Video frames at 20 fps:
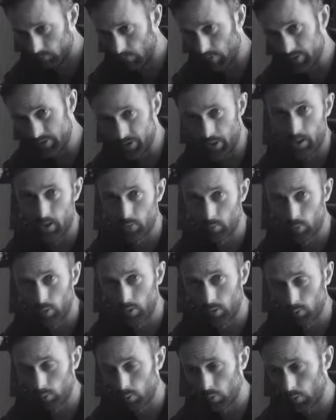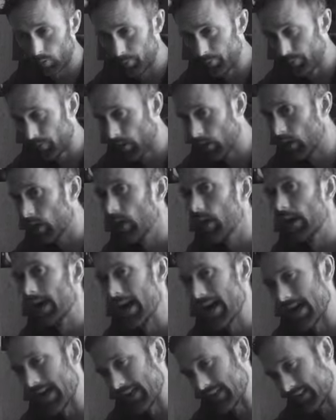Second World War.
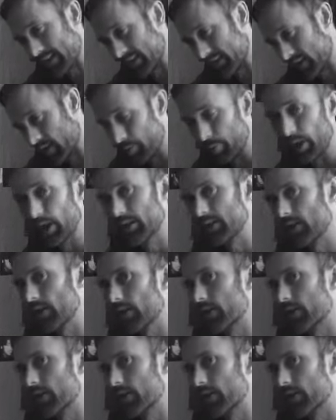It's a stability